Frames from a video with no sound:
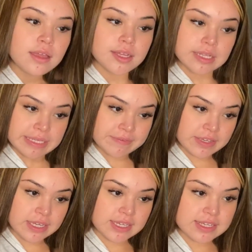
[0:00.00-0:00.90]

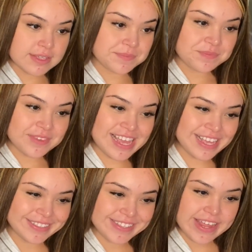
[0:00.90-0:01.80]
Olivia
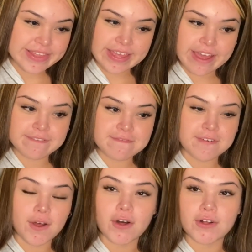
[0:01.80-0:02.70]
said that
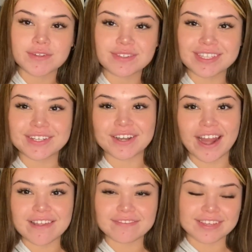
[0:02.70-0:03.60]
fall with a
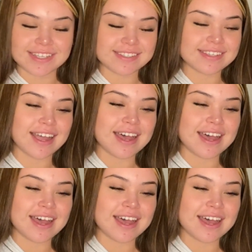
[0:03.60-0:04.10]
crying face.